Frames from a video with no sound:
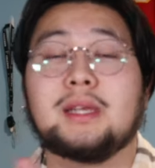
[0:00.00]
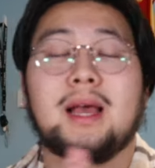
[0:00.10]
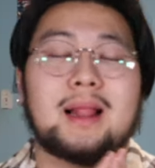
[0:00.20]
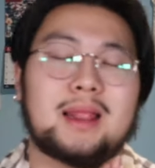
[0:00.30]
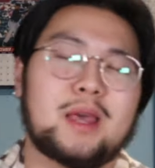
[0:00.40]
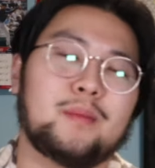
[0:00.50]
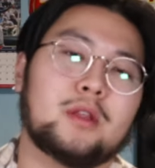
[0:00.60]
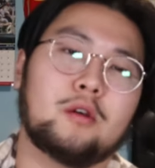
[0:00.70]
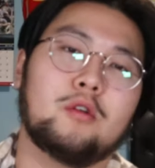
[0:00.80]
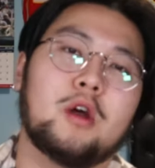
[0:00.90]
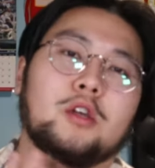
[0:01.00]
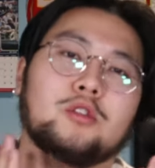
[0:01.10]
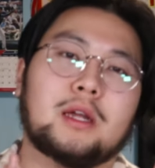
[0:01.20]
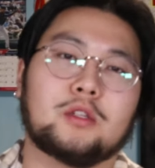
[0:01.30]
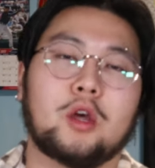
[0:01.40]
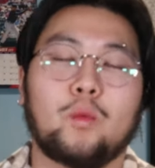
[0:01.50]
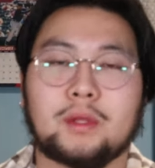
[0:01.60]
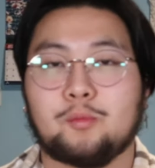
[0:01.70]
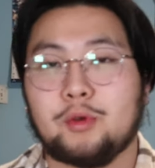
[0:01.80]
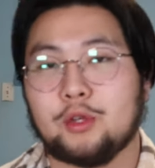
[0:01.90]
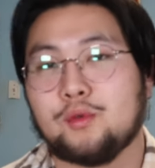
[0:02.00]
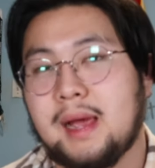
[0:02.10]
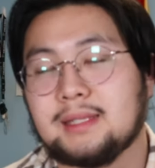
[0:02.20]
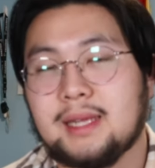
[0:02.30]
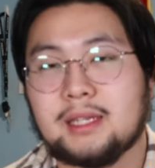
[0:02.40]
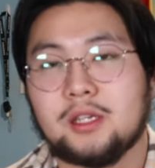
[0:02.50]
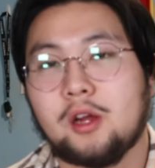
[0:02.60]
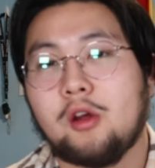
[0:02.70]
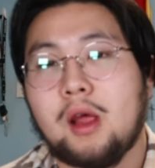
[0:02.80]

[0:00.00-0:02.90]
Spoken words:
Let me know so I know what to bring you guys next year,